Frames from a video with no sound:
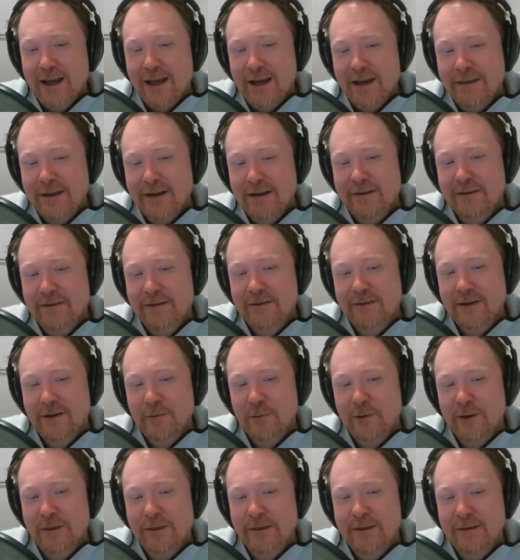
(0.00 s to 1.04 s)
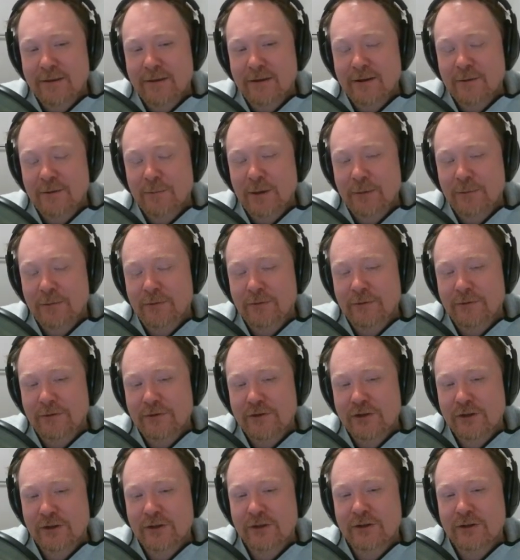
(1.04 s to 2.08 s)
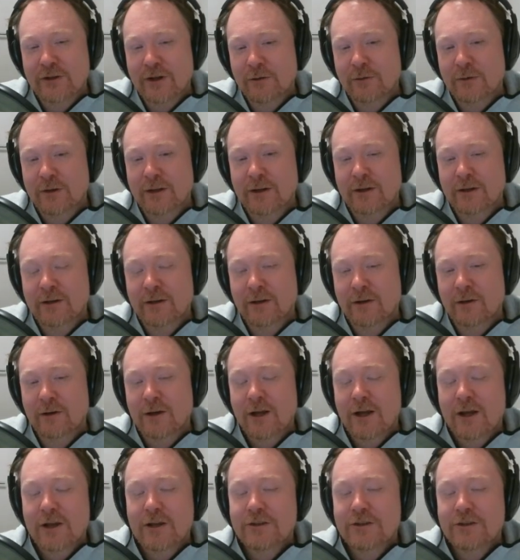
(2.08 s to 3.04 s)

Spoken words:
And that is one thing that students don't really know.